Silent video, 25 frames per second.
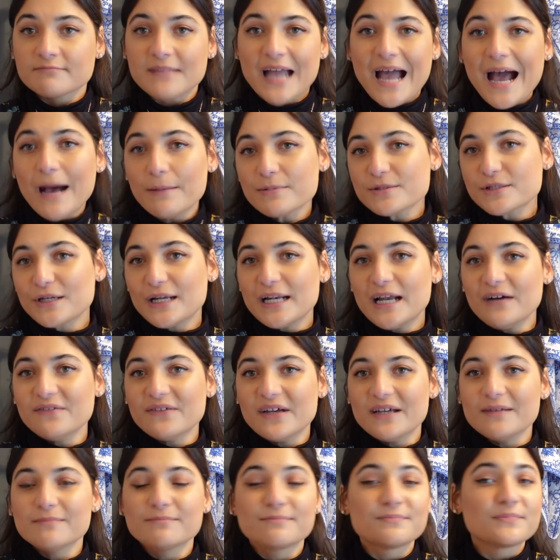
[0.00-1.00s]
absolutely love
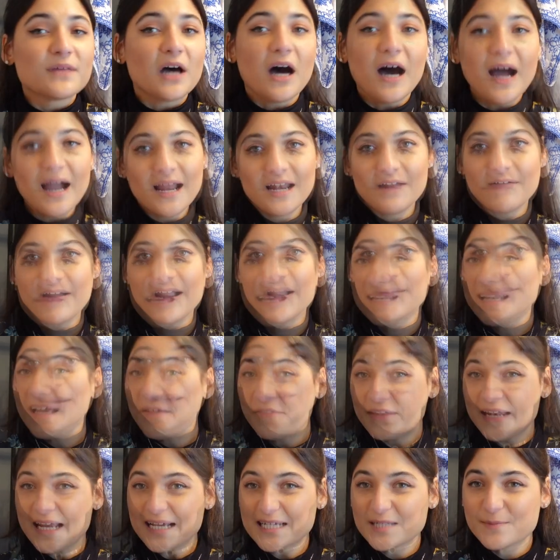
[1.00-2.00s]
it. Highly recommend. Now
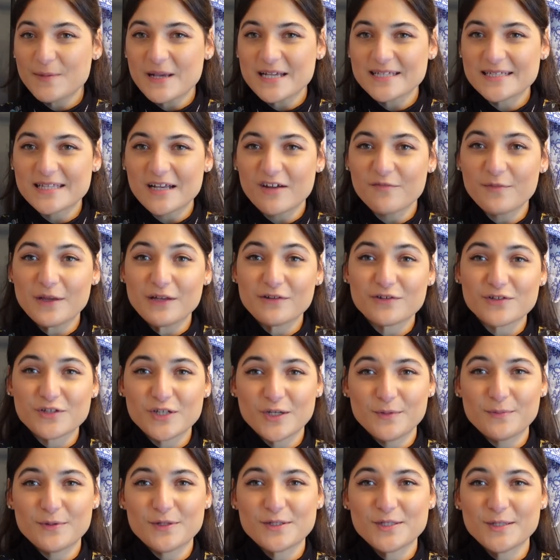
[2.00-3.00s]
the next piece that I've been
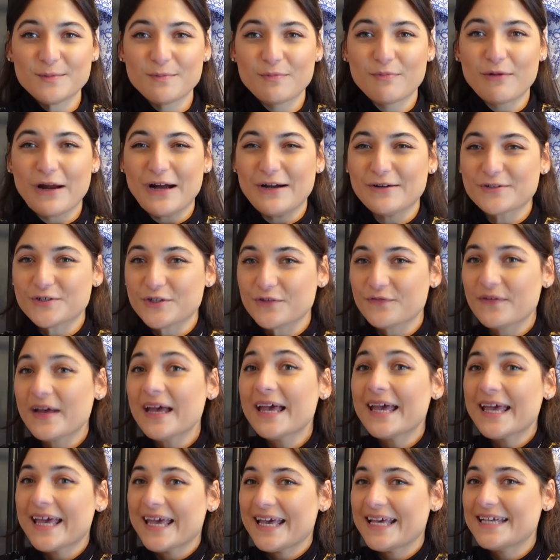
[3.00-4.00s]
super proud of
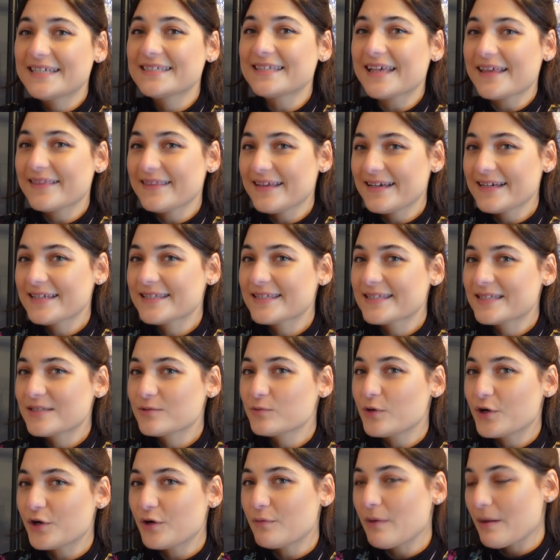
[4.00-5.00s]
is this
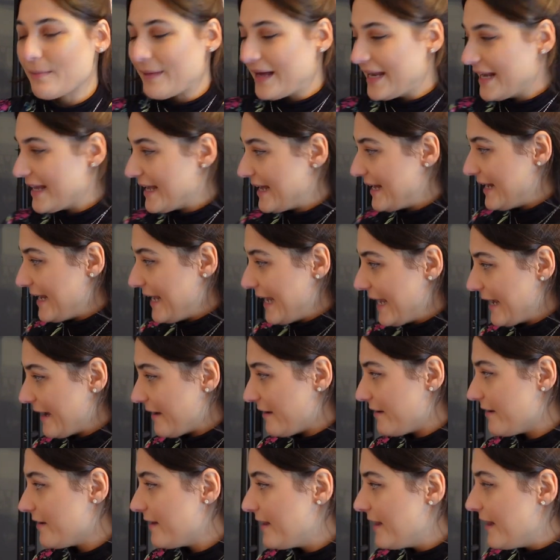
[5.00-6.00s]
one on my mannequin
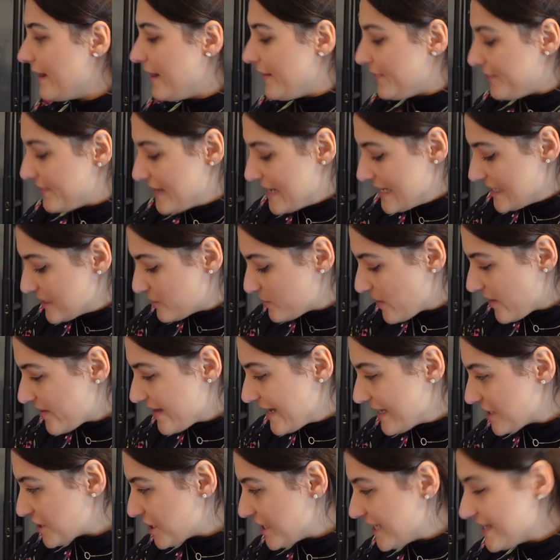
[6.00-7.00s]
here. This was
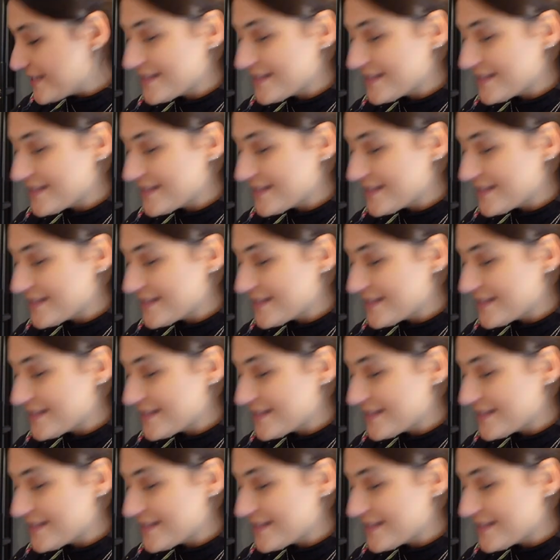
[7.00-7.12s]
actually a